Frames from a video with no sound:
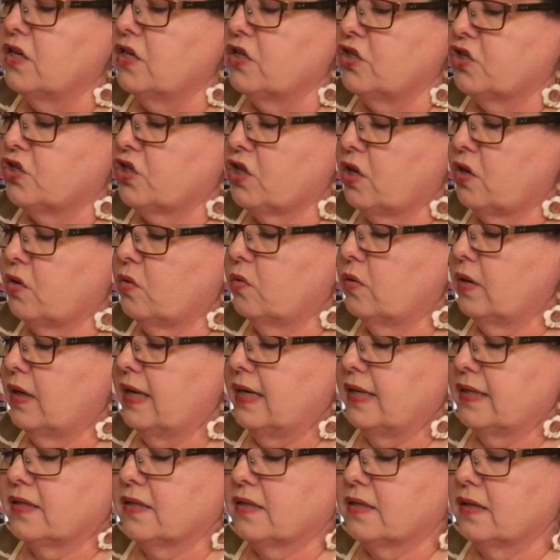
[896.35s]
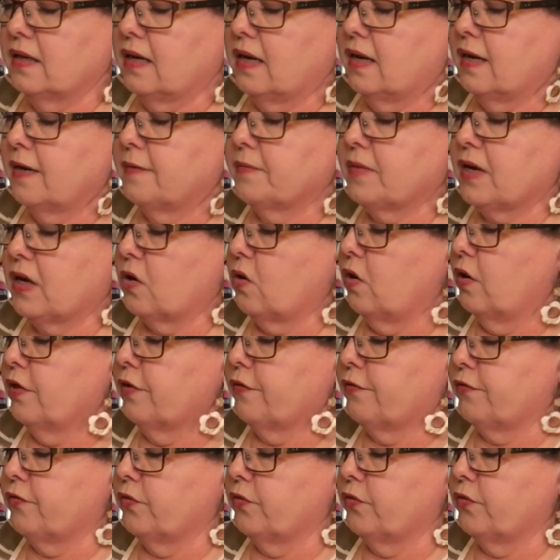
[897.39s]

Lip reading: So it's got all the